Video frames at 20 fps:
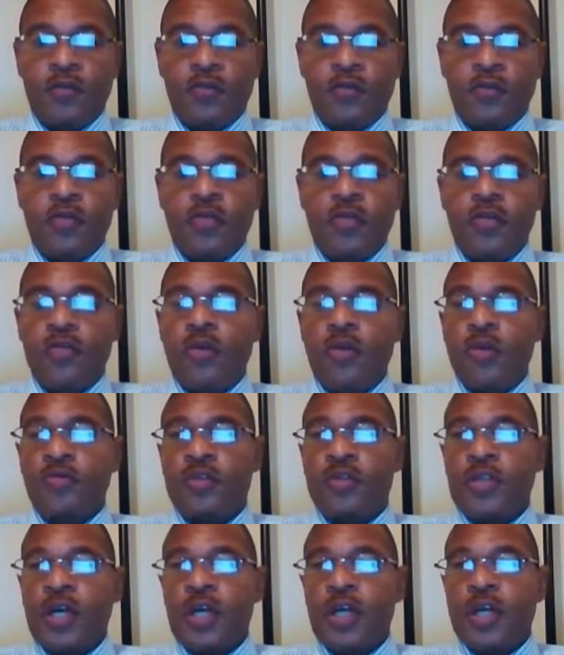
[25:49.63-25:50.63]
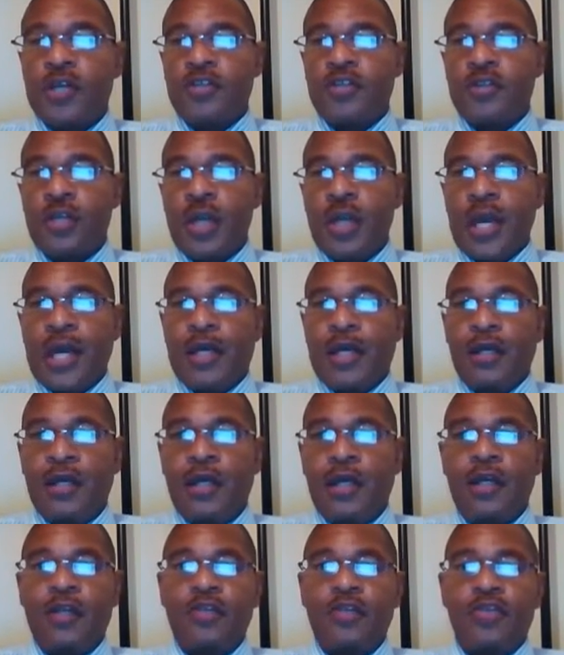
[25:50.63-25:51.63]
You don't say that you can't
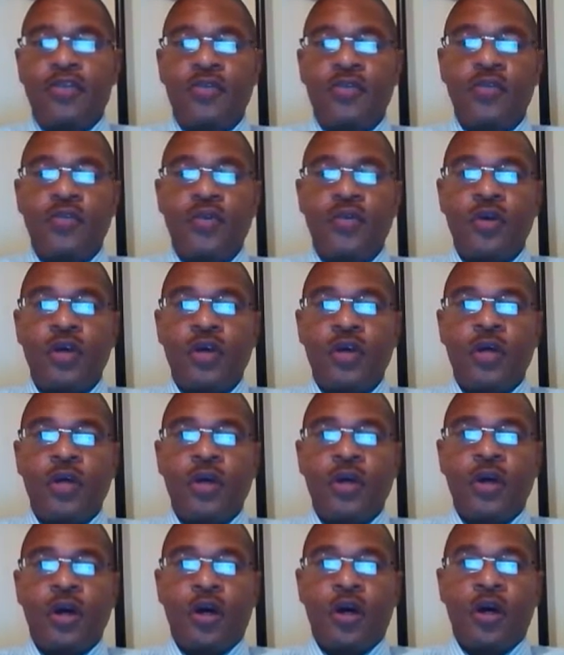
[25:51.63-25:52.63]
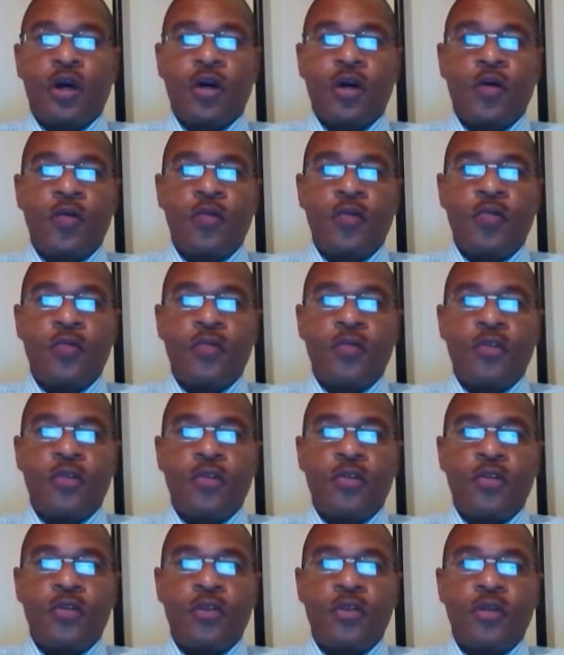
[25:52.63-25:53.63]
get to
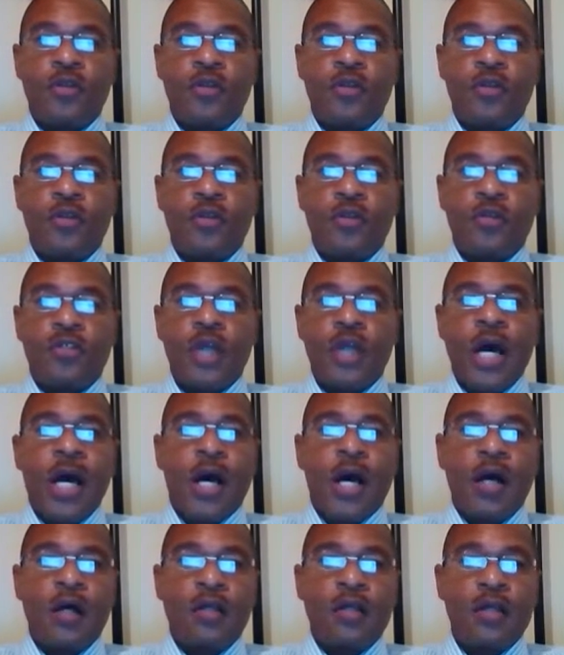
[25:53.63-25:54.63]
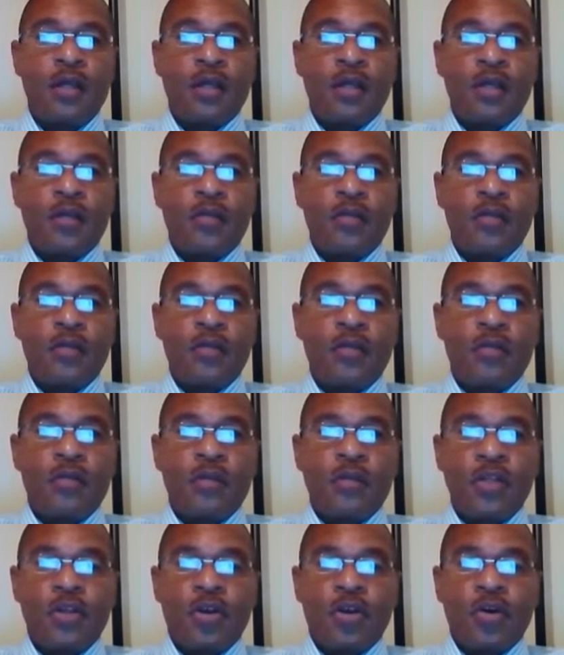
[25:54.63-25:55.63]
your child,
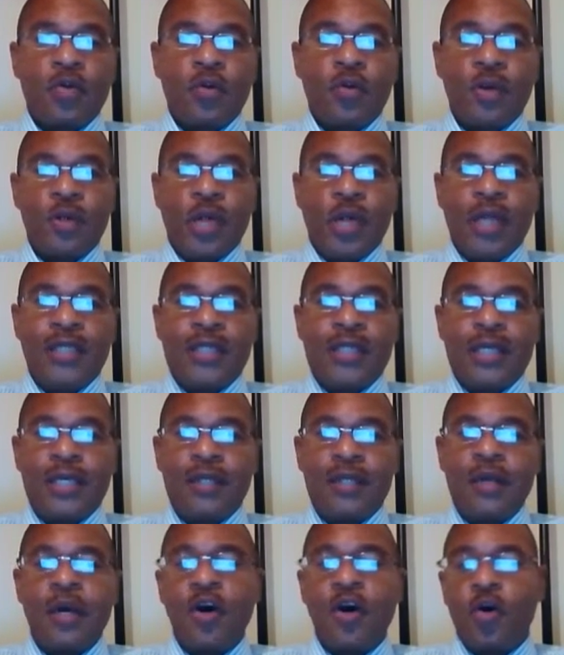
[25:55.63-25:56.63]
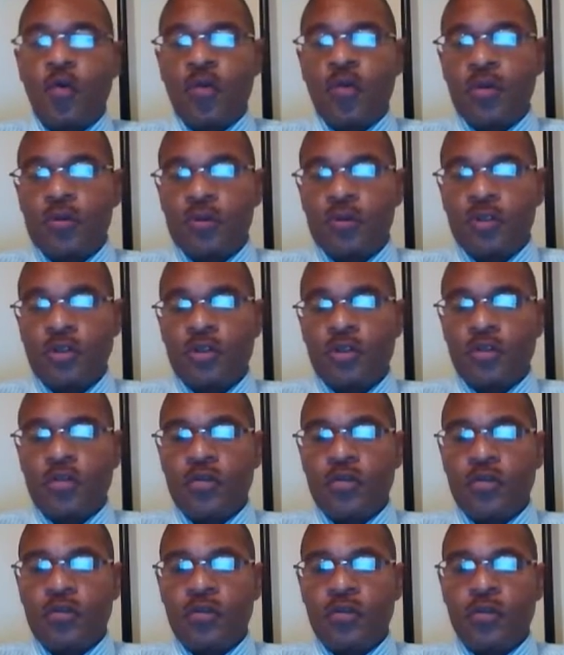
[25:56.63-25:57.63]
when they need help, do
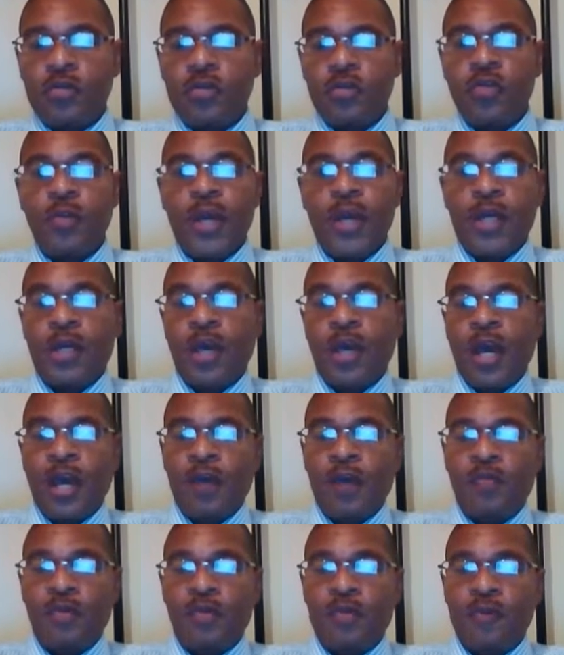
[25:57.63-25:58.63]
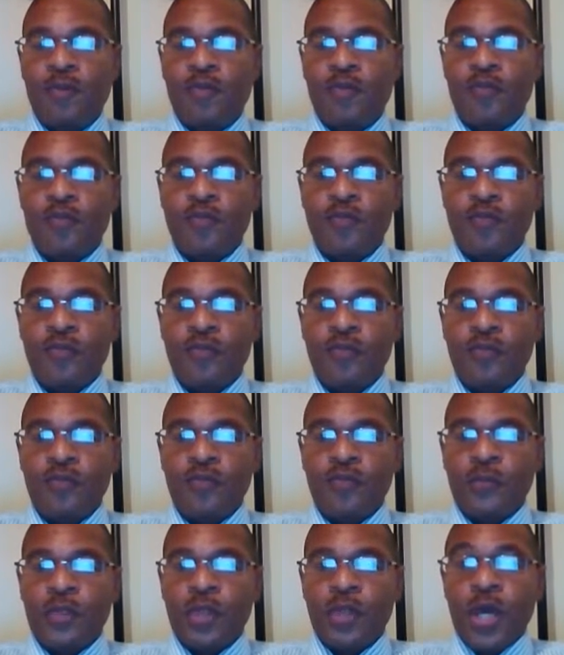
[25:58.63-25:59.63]
you? You make it happen.
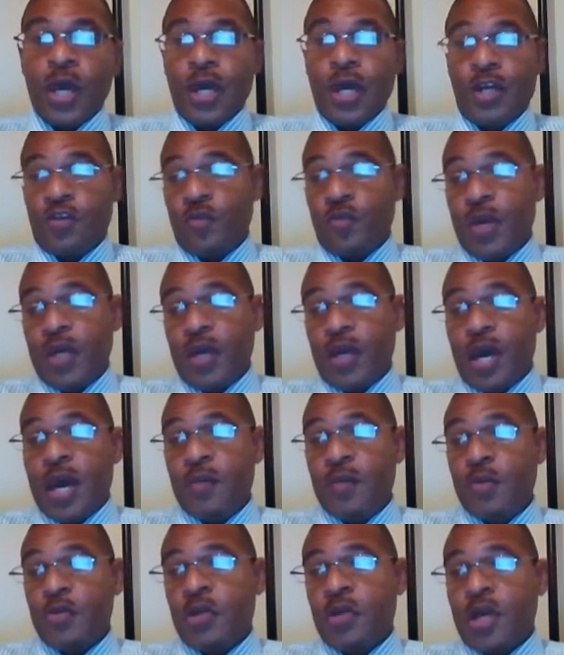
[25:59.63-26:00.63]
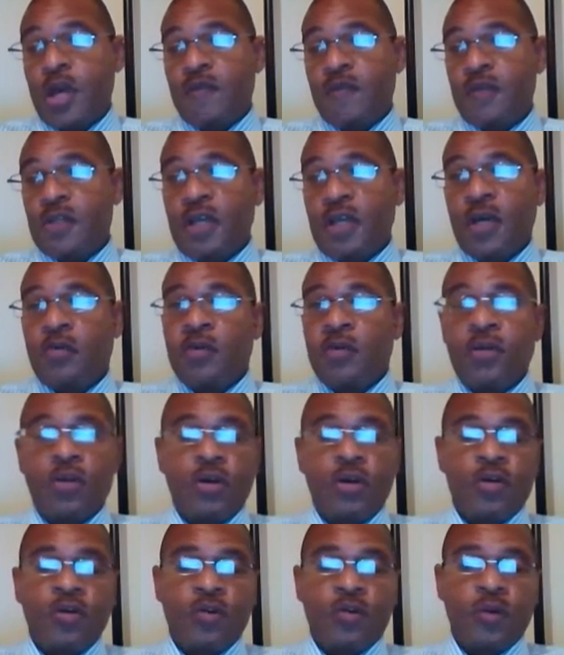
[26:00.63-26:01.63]
And you make it happen every day when you
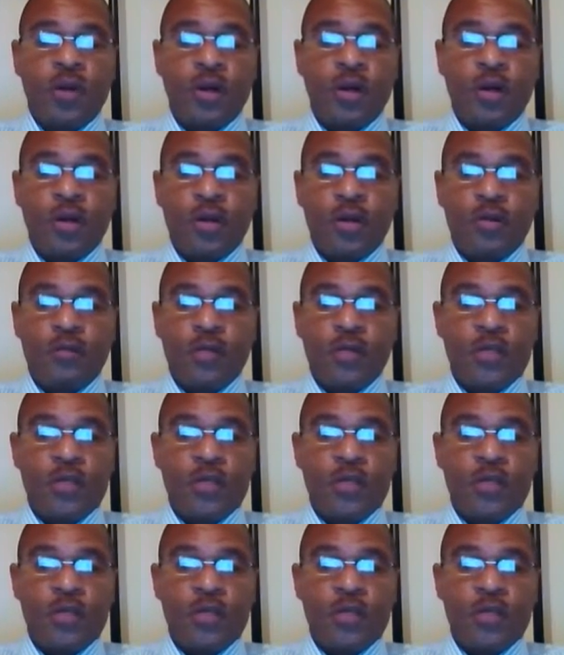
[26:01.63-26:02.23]
go to work.